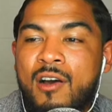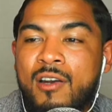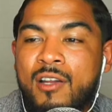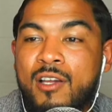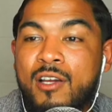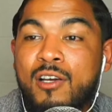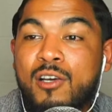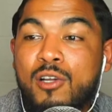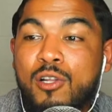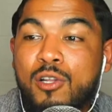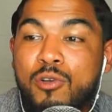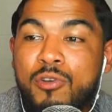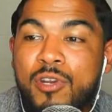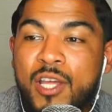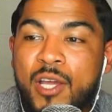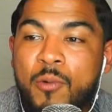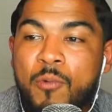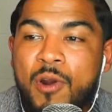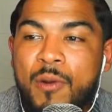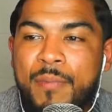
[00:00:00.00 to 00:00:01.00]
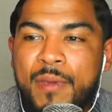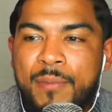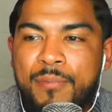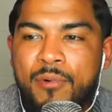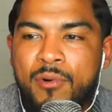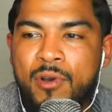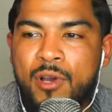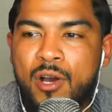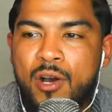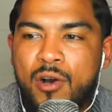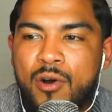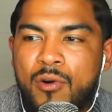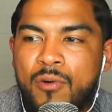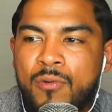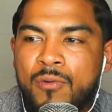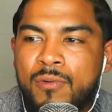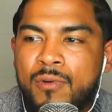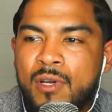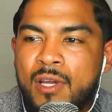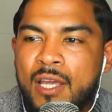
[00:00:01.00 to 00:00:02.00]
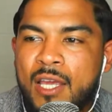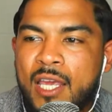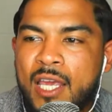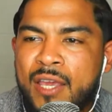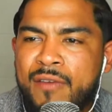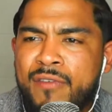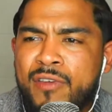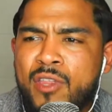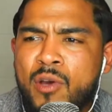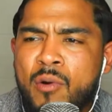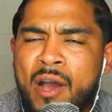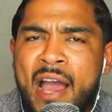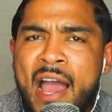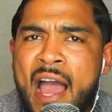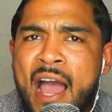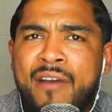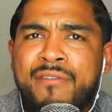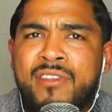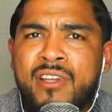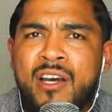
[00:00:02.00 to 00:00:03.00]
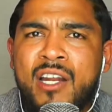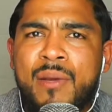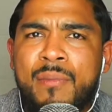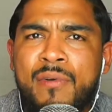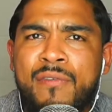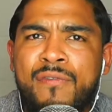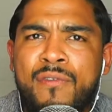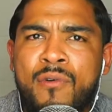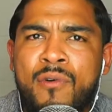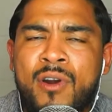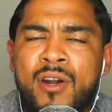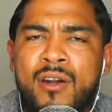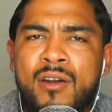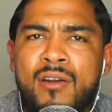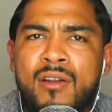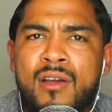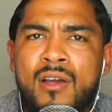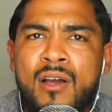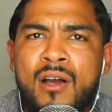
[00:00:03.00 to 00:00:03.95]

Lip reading: concluding where people go, even though I have done it before.